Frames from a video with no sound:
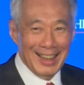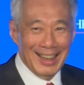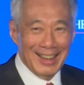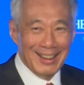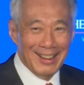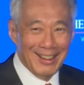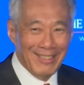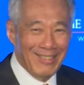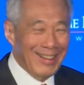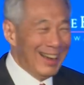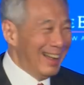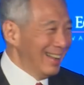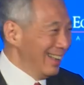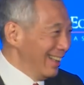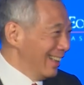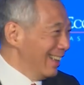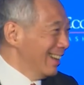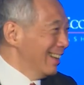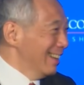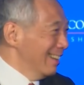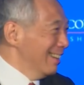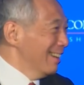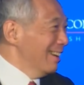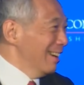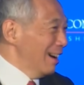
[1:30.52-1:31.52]

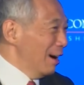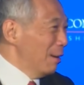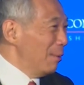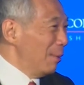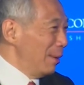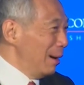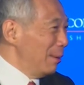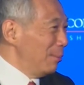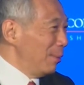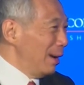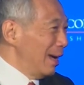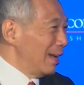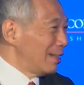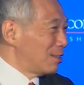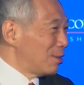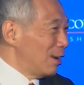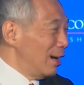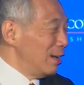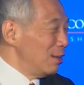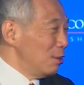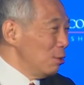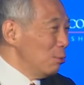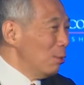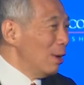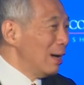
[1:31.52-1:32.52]
Well, we are
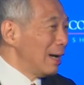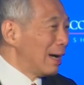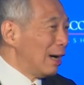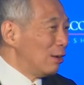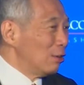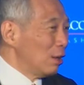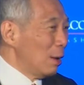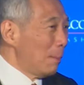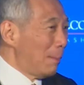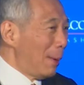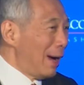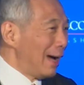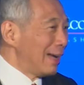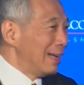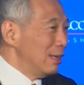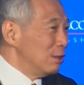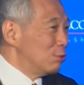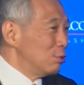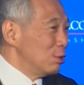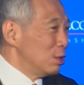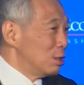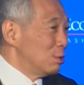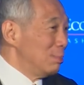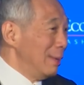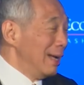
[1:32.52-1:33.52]
trying to work out a package
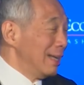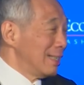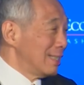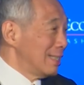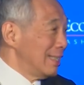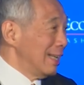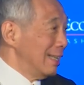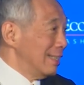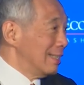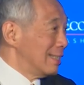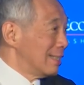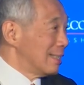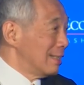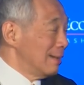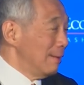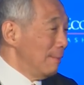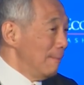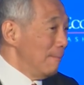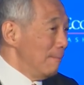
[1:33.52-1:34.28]
which makes sense.